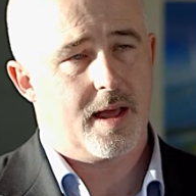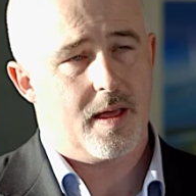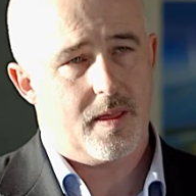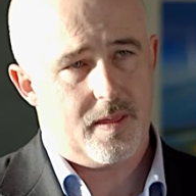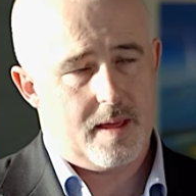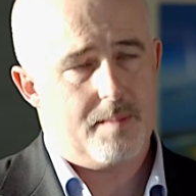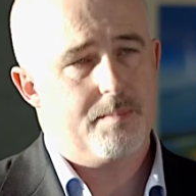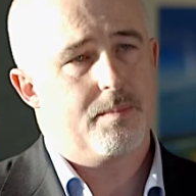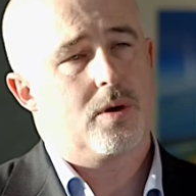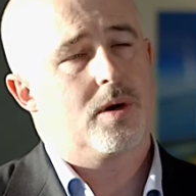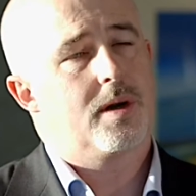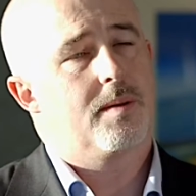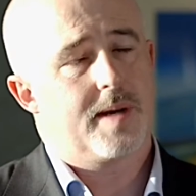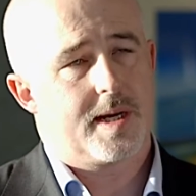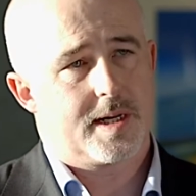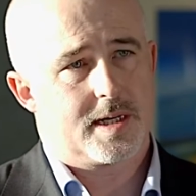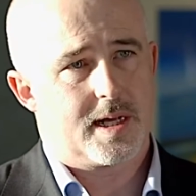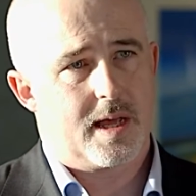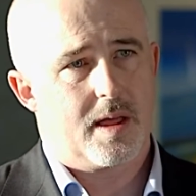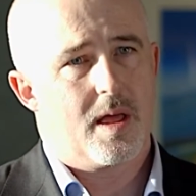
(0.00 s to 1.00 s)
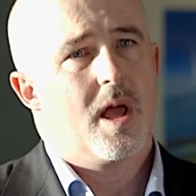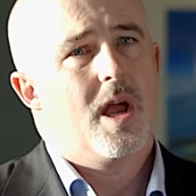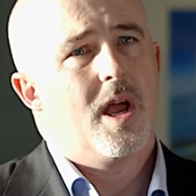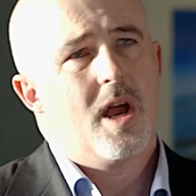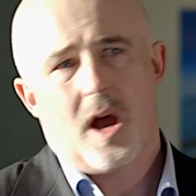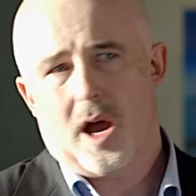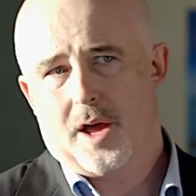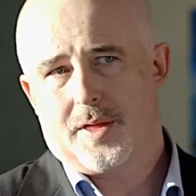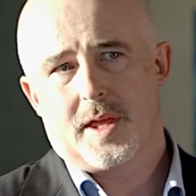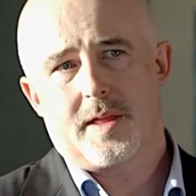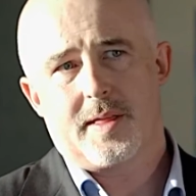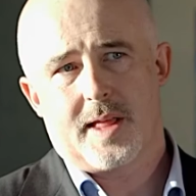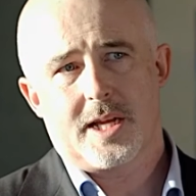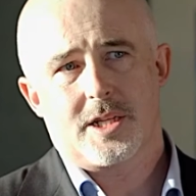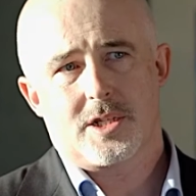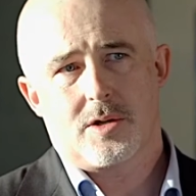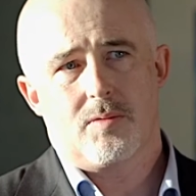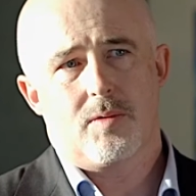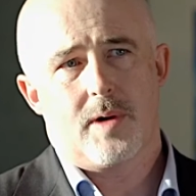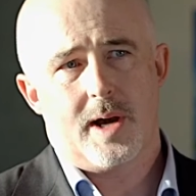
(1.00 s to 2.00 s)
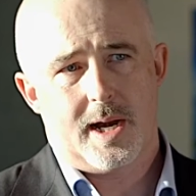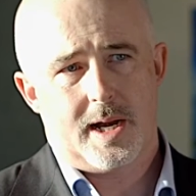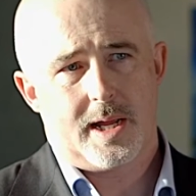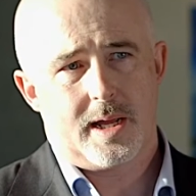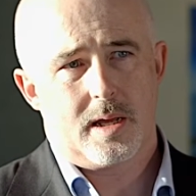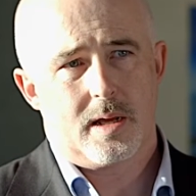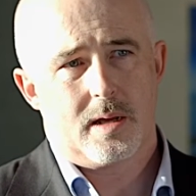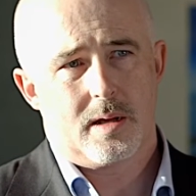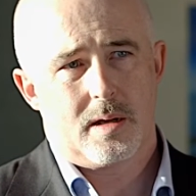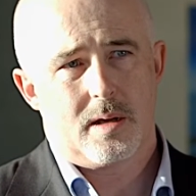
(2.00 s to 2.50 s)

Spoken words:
it and then put it back together, I think that's a really,